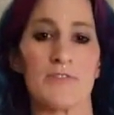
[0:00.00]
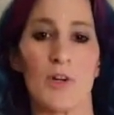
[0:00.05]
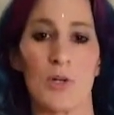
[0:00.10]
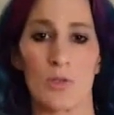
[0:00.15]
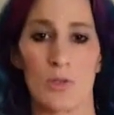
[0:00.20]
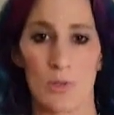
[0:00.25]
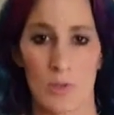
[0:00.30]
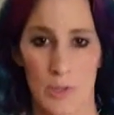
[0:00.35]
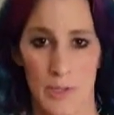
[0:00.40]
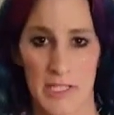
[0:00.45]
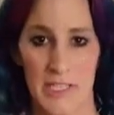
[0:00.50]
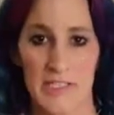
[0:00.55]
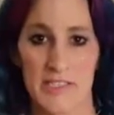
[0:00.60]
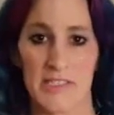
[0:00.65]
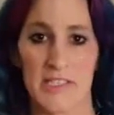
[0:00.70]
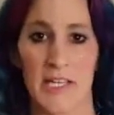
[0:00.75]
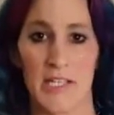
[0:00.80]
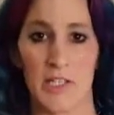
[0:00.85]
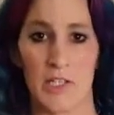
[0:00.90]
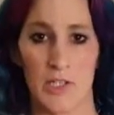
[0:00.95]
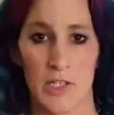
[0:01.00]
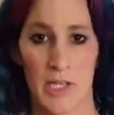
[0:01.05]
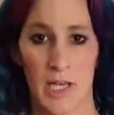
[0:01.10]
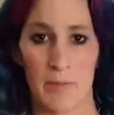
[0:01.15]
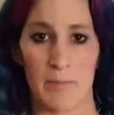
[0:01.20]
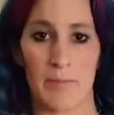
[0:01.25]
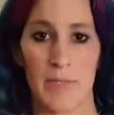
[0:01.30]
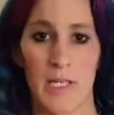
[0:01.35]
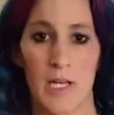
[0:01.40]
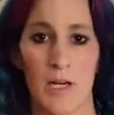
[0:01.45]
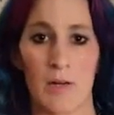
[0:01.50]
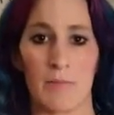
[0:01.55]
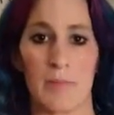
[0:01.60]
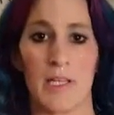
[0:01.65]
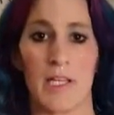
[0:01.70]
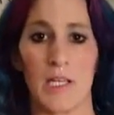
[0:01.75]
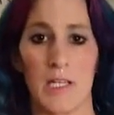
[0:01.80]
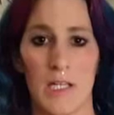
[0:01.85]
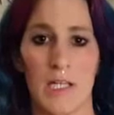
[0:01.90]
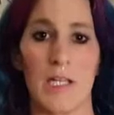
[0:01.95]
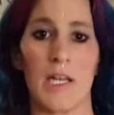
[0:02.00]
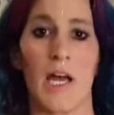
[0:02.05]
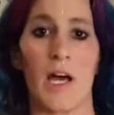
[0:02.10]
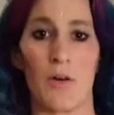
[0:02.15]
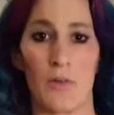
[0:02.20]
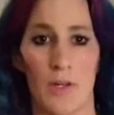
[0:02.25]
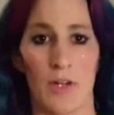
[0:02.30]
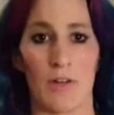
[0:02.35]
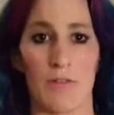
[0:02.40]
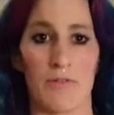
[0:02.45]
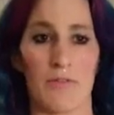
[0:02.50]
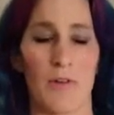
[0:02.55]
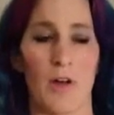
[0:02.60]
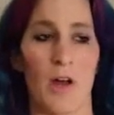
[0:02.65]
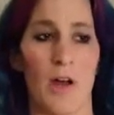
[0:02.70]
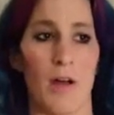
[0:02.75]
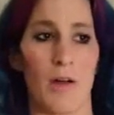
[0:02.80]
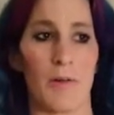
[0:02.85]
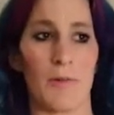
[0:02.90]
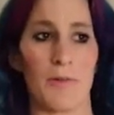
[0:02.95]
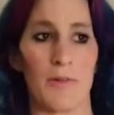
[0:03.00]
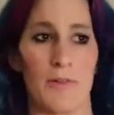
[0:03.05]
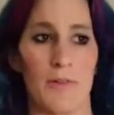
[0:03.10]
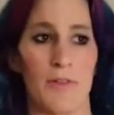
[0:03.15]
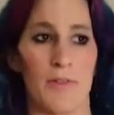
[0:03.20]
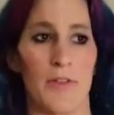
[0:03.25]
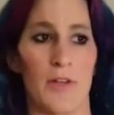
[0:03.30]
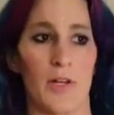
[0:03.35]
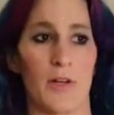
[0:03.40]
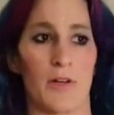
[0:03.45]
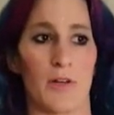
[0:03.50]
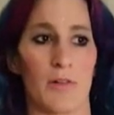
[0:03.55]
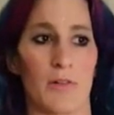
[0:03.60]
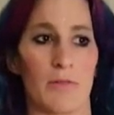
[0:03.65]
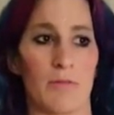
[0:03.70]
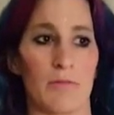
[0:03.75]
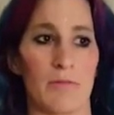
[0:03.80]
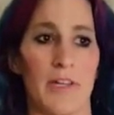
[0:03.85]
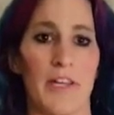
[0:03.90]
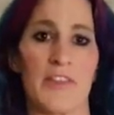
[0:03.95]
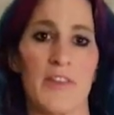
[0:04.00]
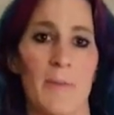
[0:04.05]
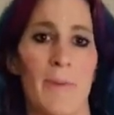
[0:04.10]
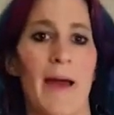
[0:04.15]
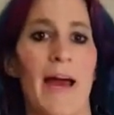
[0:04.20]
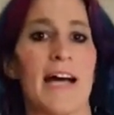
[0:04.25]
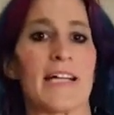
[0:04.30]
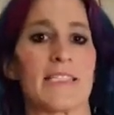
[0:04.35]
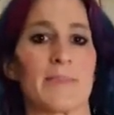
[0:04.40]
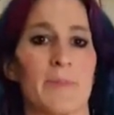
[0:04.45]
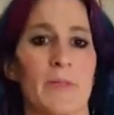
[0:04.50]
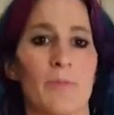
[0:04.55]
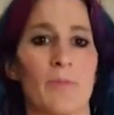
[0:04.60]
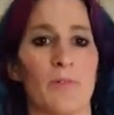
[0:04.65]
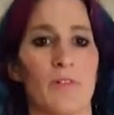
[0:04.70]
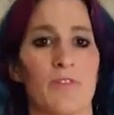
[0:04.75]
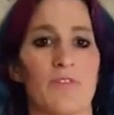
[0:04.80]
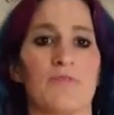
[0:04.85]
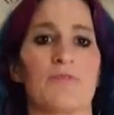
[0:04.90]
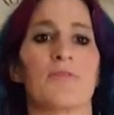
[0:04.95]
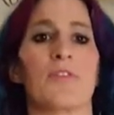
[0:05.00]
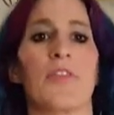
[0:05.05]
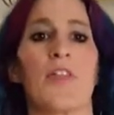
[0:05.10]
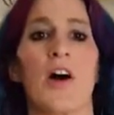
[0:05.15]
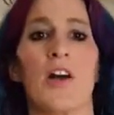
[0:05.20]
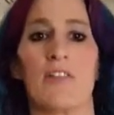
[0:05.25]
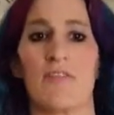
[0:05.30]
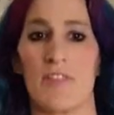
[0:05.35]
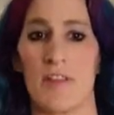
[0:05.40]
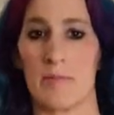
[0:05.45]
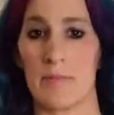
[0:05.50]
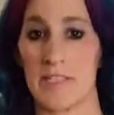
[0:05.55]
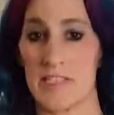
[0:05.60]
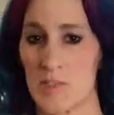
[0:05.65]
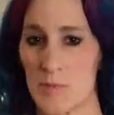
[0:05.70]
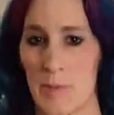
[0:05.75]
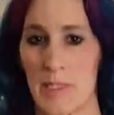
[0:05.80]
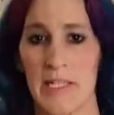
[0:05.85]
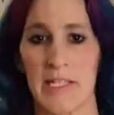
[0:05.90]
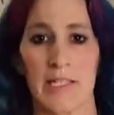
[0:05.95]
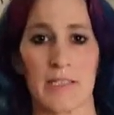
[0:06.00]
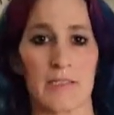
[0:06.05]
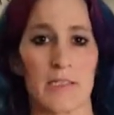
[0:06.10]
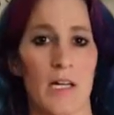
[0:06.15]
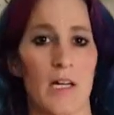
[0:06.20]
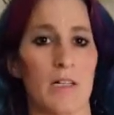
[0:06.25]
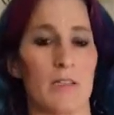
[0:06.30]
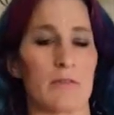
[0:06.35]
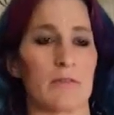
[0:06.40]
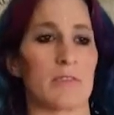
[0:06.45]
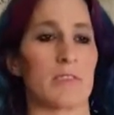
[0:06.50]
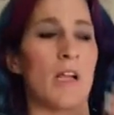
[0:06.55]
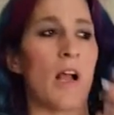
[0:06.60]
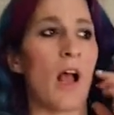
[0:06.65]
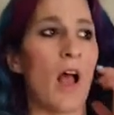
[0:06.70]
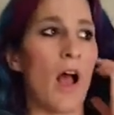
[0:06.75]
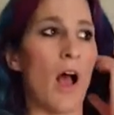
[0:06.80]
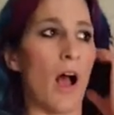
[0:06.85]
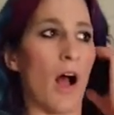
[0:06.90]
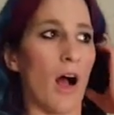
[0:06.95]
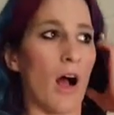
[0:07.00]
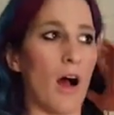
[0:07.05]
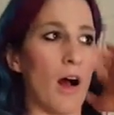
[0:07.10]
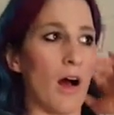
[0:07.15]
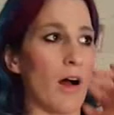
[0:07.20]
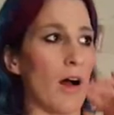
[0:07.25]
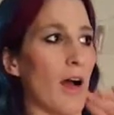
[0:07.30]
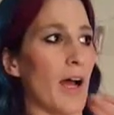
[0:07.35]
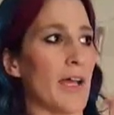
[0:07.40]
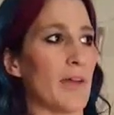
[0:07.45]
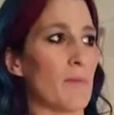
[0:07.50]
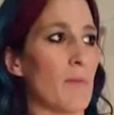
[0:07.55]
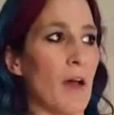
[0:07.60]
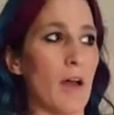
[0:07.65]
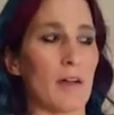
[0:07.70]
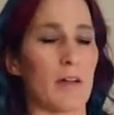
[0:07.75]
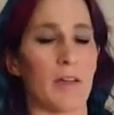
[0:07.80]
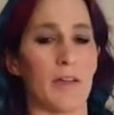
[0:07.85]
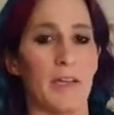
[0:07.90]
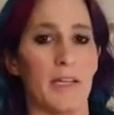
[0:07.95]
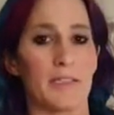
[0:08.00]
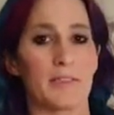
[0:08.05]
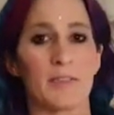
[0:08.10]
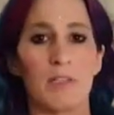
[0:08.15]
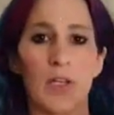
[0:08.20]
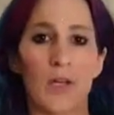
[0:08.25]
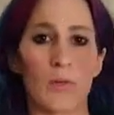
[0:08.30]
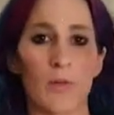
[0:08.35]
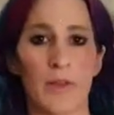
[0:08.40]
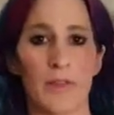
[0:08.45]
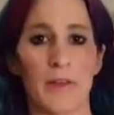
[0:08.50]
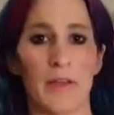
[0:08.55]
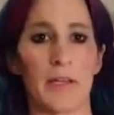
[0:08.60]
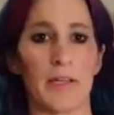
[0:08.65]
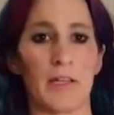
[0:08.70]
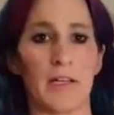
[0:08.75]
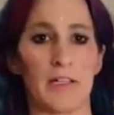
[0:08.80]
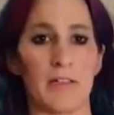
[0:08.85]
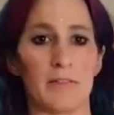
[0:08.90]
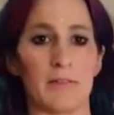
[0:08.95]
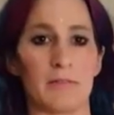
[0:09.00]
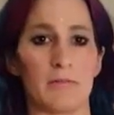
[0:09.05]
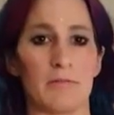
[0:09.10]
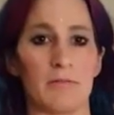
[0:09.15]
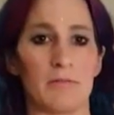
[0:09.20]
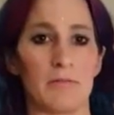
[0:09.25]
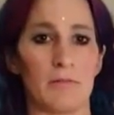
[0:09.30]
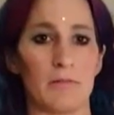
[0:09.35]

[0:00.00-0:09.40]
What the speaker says: vocal kriyas you can become in and out of. In the past, people have thought of them as speaking tongues. I am not connecting with any